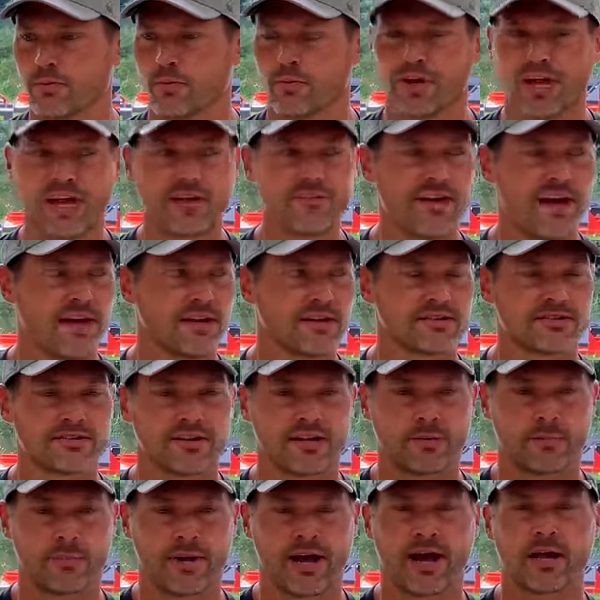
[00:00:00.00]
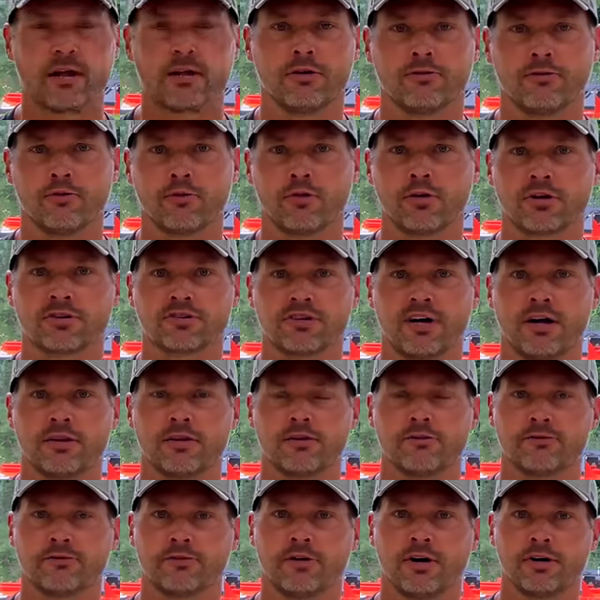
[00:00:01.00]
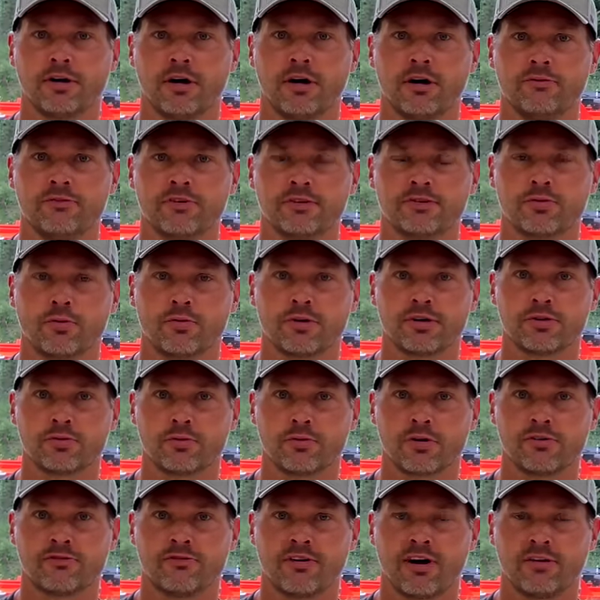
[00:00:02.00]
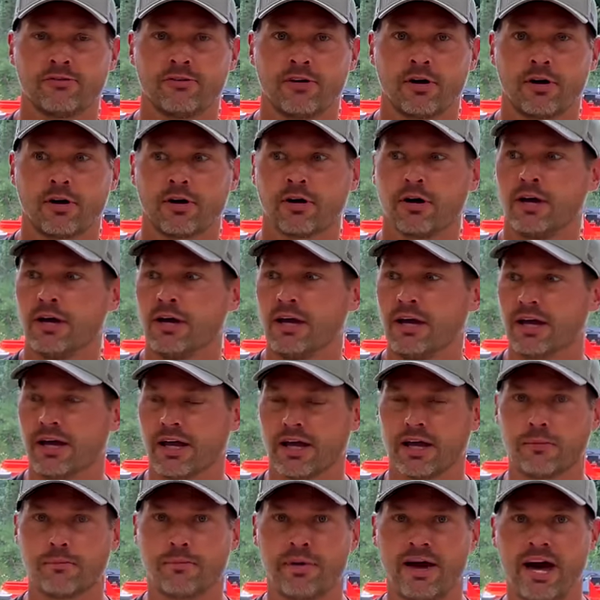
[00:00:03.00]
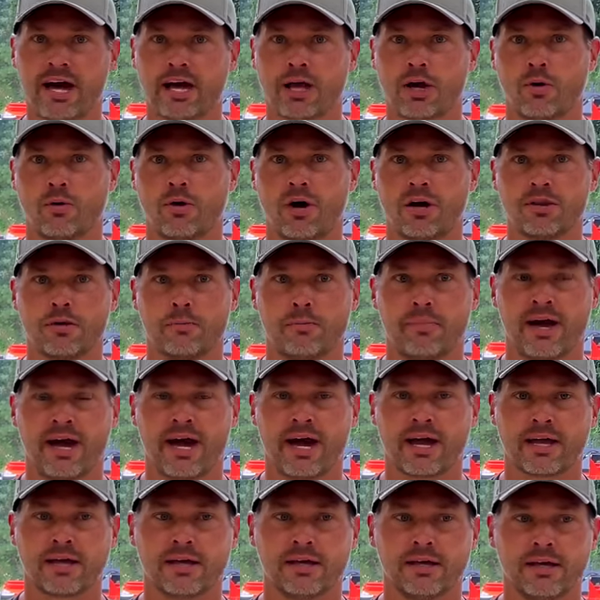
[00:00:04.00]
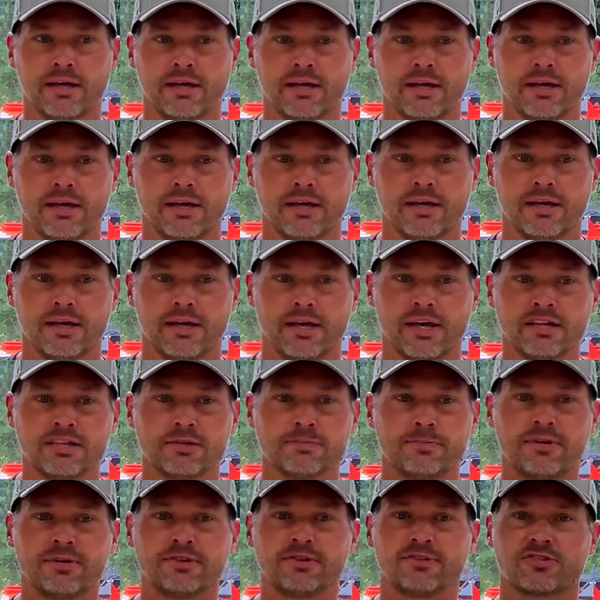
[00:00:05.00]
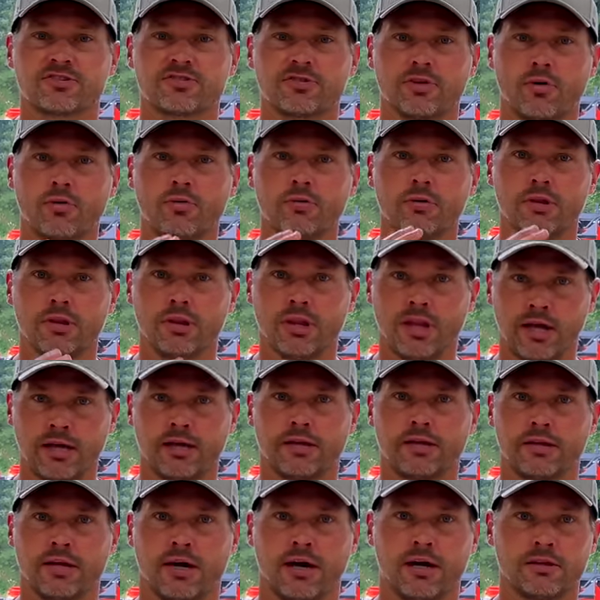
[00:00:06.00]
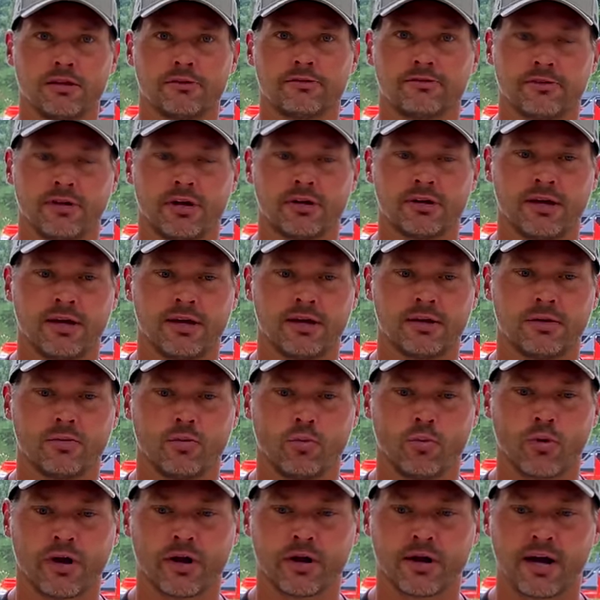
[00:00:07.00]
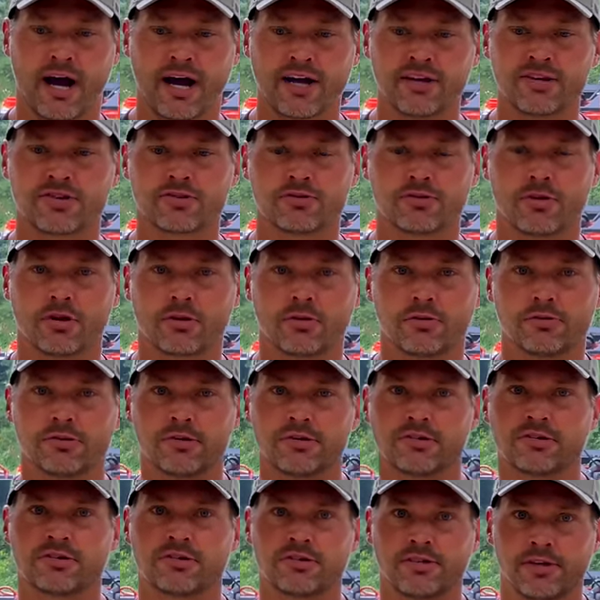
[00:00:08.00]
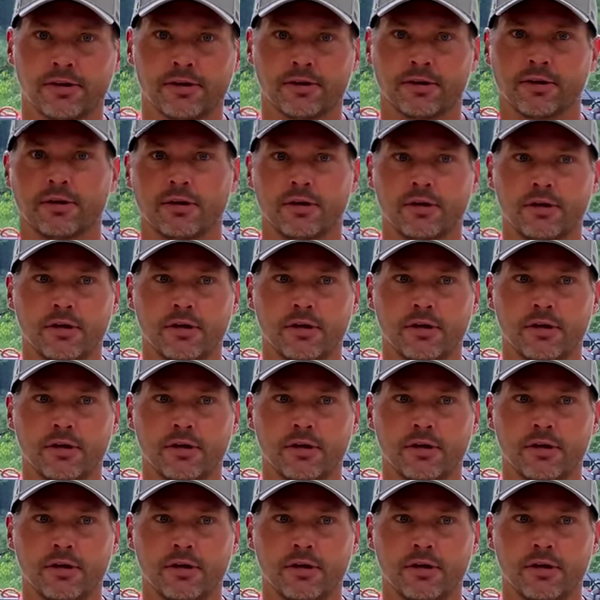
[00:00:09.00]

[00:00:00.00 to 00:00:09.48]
When I've had a set of pallet forks on the front of a 2025R and a backhoe on the back, it's been so light on the front end where I struggle to steer.